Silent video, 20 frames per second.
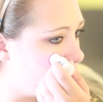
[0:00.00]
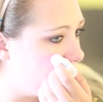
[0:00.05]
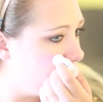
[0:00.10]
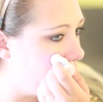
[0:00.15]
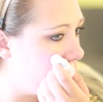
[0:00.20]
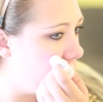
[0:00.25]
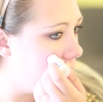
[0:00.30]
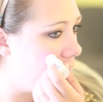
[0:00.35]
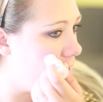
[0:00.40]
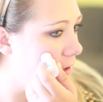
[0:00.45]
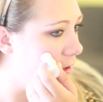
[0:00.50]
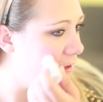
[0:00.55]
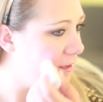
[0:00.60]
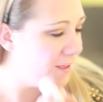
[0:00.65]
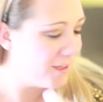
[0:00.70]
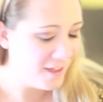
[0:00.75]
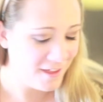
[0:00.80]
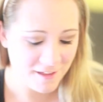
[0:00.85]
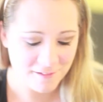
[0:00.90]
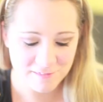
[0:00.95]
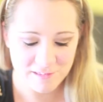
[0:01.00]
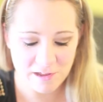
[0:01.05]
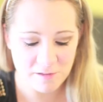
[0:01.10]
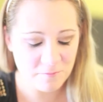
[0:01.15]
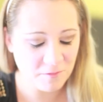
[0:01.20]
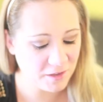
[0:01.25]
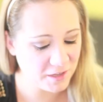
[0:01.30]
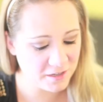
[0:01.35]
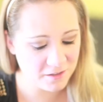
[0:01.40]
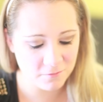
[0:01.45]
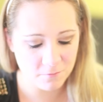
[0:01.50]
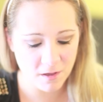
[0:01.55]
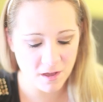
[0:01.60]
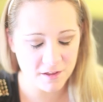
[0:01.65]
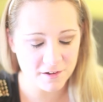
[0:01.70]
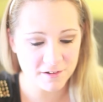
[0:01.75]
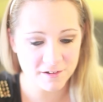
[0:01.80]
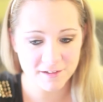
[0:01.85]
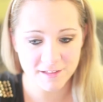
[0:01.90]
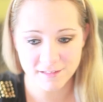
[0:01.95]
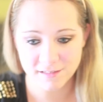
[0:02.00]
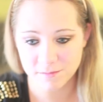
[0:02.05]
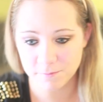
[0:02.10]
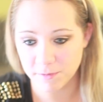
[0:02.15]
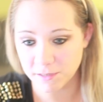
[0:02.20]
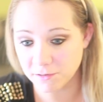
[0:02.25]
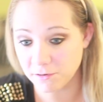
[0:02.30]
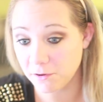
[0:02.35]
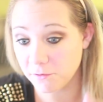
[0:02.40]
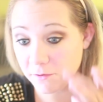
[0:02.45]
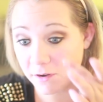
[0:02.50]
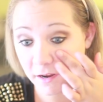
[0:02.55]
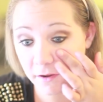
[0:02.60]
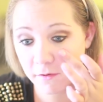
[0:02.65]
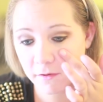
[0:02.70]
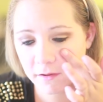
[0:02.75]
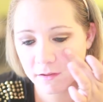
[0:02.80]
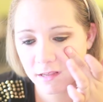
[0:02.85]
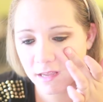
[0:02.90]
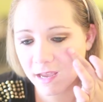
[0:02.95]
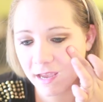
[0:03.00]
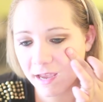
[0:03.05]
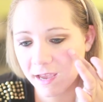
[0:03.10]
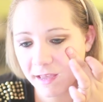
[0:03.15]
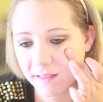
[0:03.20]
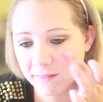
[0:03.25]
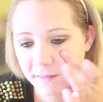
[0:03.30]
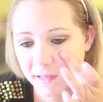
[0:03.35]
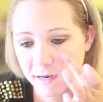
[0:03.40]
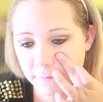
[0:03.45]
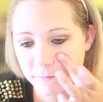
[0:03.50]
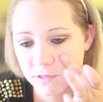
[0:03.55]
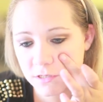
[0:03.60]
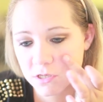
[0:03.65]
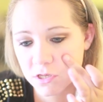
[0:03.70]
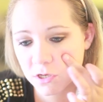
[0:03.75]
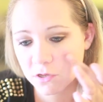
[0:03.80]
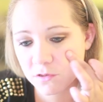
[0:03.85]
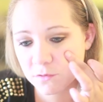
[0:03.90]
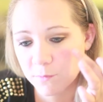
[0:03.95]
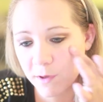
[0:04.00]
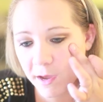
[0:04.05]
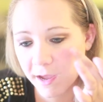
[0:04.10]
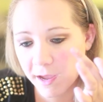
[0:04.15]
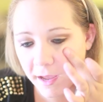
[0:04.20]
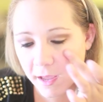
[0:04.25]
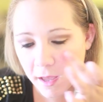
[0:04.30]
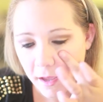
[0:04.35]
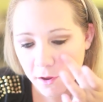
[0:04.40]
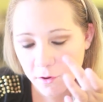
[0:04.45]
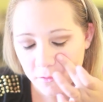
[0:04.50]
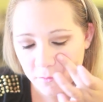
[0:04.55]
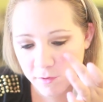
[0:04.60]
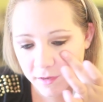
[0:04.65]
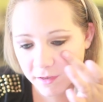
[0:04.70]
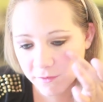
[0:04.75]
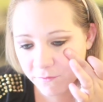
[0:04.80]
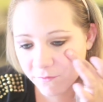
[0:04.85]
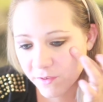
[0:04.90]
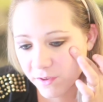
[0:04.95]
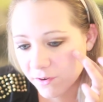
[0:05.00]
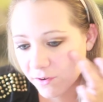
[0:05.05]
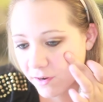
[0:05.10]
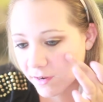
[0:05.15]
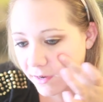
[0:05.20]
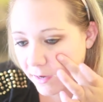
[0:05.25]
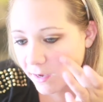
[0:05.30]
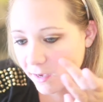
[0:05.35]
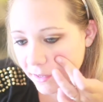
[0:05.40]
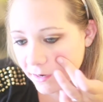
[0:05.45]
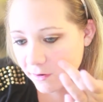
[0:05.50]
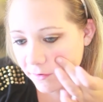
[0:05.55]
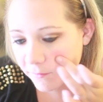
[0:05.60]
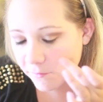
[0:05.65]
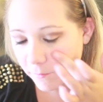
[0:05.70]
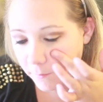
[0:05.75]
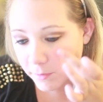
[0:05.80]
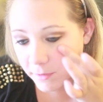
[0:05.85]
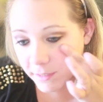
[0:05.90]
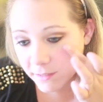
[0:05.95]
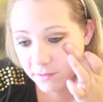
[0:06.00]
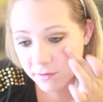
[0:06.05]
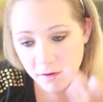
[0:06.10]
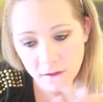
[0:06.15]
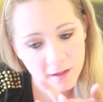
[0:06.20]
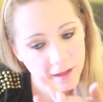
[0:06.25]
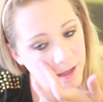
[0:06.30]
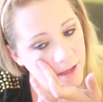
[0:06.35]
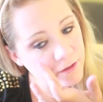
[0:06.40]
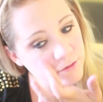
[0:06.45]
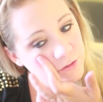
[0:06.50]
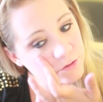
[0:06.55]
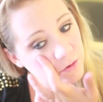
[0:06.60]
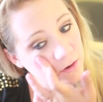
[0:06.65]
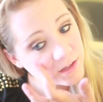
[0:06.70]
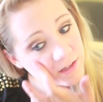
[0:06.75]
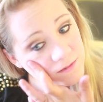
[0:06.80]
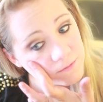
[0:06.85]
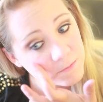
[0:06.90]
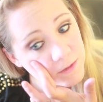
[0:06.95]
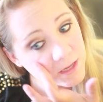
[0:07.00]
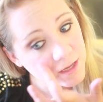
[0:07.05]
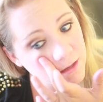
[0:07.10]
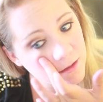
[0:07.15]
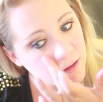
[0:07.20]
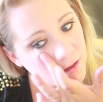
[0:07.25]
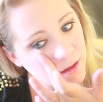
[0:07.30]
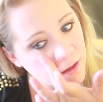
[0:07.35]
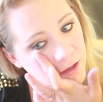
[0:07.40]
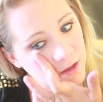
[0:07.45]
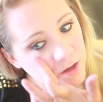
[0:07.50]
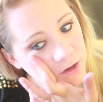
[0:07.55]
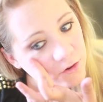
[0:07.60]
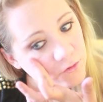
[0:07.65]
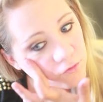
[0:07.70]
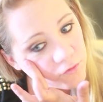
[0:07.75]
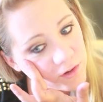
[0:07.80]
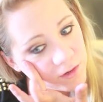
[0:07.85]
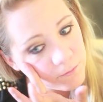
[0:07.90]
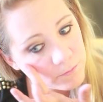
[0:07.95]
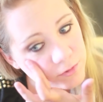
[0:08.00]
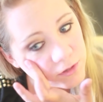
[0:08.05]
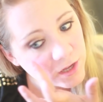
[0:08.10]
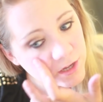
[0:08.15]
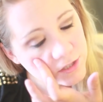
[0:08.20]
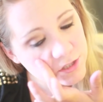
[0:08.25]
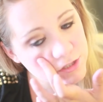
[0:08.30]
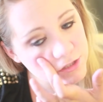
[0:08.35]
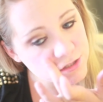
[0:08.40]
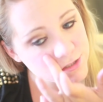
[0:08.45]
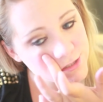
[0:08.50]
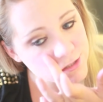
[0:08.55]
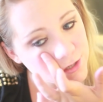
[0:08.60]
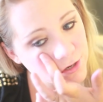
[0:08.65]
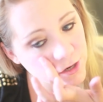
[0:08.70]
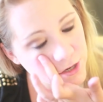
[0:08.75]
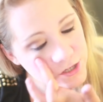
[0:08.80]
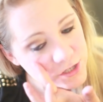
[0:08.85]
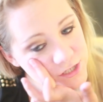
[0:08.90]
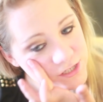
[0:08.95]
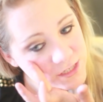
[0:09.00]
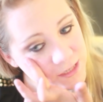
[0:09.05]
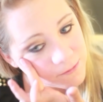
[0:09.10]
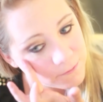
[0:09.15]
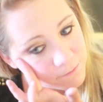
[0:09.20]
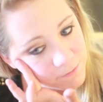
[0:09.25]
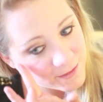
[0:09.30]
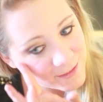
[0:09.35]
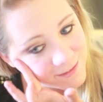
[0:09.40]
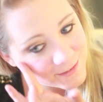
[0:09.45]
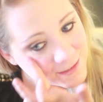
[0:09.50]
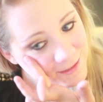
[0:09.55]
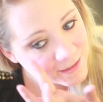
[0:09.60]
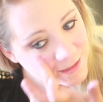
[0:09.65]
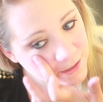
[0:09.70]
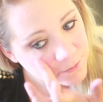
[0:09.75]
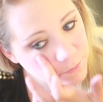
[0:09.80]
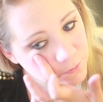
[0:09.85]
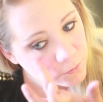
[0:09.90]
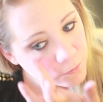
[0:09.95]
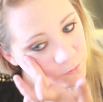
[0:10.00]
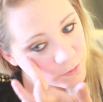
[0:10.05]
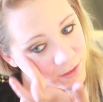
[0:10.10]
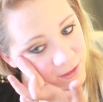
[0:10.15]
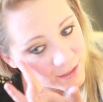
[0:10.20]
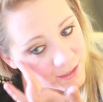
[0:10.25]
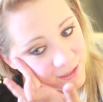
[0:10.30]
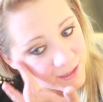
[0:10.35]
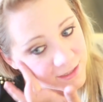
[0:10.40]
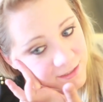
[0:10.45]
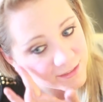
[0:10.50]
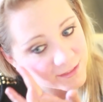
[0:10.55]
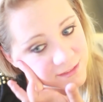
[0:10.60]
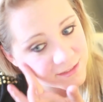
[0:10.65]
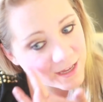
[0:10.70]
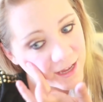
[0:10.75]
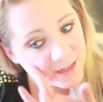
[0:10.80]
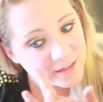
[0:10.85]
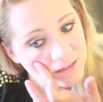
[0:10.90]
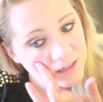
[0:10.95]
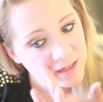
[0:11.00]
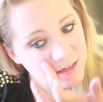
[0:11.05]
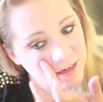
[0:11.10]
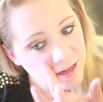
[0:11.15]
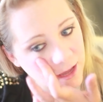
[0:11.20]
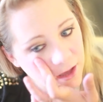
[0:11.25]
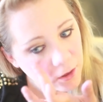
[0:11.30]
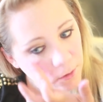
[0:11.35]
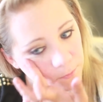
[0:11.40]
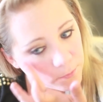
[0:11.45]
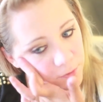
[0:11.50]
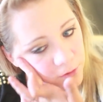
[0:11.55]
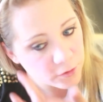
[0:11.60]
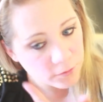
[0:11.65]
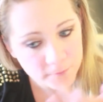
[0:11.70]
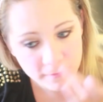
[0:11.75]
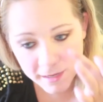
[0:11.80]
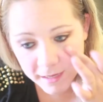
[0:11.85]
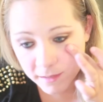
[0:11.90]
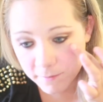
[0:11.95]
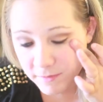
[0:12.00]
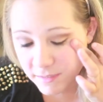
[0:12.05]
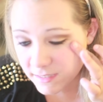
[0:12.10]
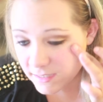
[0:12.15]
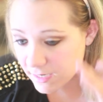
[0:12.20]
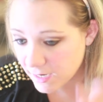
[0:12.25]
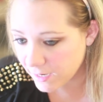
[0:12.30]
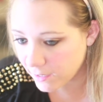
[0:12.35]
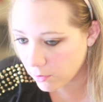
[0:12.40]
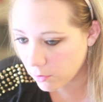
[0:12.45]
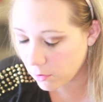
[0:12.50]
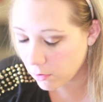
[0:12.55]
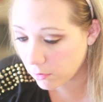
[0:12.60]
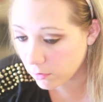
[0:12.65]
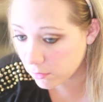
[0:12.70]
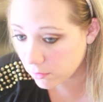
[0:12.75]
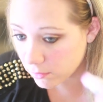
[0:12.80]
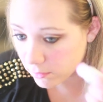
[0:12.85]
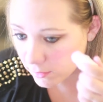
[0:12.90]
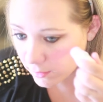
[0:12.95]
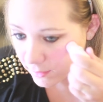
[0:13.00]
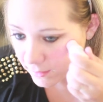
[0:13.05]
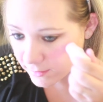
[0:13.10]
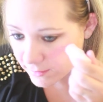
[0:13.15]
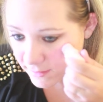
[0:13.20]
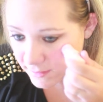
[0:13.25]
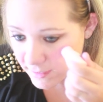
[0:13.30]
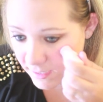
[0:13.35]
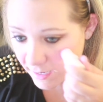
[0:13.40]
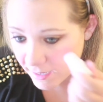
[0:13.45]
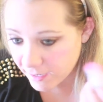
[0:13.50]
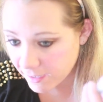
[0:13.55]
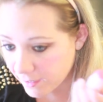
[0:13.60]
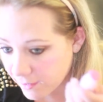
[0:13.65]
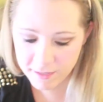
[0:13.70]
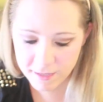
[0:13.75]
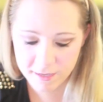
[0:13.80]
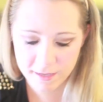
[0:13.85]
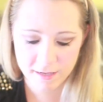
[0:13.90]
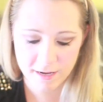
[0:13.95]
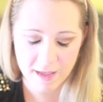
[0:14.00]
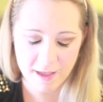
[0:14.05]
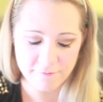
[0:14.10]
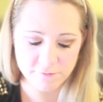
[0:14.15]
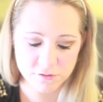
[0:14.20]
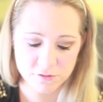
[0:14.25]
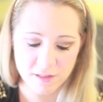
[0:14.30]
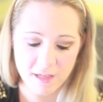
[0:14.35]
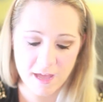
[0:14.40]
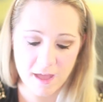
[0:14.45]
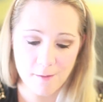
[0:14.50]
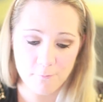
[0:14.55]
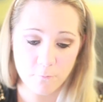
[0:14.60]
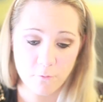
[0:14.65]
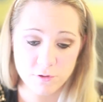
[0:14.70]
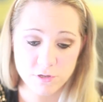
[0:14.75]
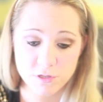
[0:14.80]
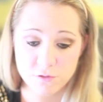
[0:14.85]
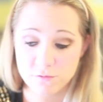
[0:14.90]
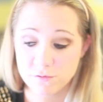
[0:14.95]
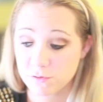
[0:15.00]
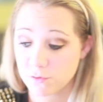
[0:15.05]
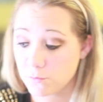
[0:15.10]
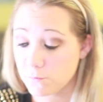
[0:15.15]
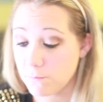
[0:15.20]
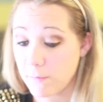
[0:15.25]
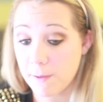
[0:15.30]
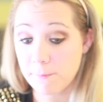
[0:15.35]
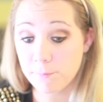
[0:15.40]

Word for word: Now I'm looking in the monitor, that's a big no-no. And then I'm just gonna use my ring finger and kind of blend it all out. Trust me, Cream blushes are just amazing. They will really set and help your makeup stay all day. And after that, I'm going to use my